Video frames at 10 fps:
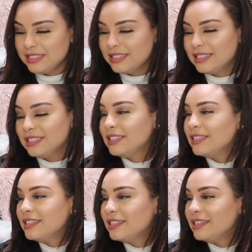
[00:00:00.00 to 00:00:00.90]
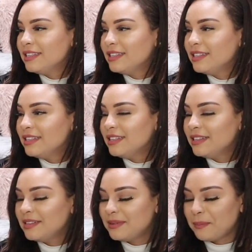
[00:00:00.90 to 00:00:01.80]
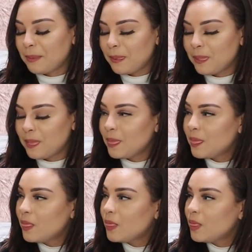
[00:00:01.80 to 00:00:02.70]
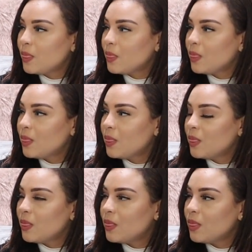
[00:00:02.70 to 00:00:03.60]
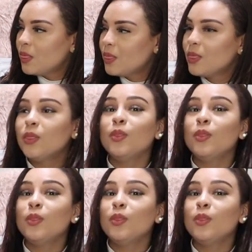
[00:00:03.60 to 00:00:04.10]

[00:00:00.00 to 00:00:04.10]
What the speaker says: (not speaking)